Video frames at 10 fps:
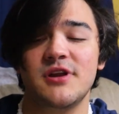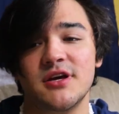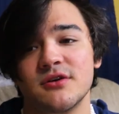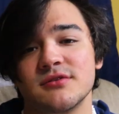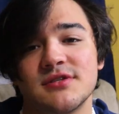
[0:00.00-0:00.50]

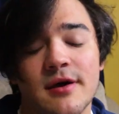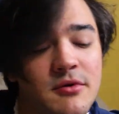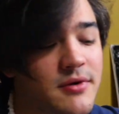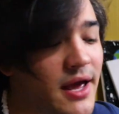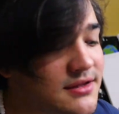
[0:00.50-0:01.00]
videos. I'm
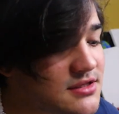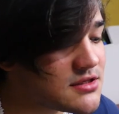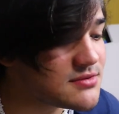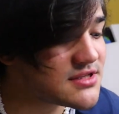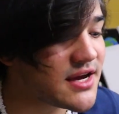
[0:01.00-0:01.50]
gonna react to
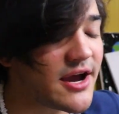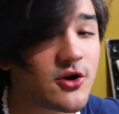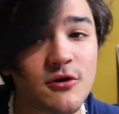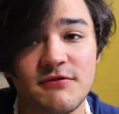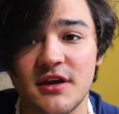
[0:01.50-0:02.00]
some
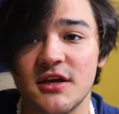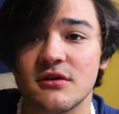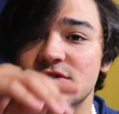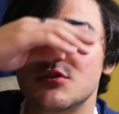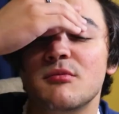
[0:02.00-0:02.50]
Skycore
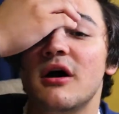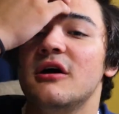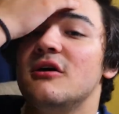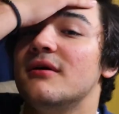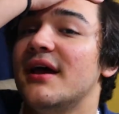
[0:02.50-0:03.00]
videos
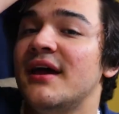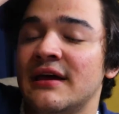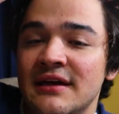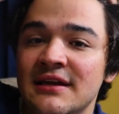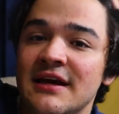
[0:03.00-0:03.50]
tomorrow,
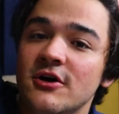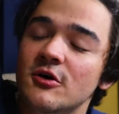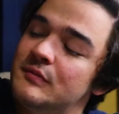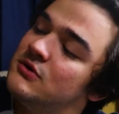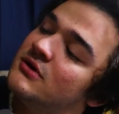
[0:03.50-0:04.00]
and I
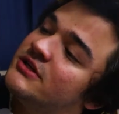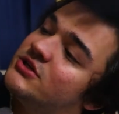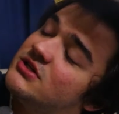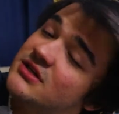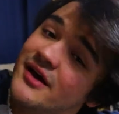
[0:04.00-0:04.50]
hope
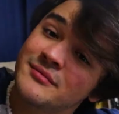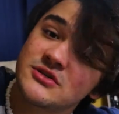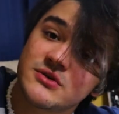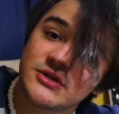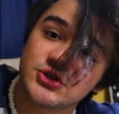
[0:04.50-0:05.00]
you'll come
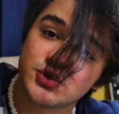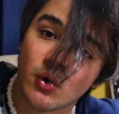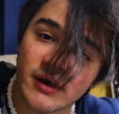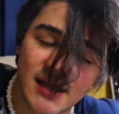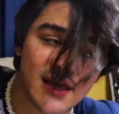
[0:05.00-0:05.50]
to enjoy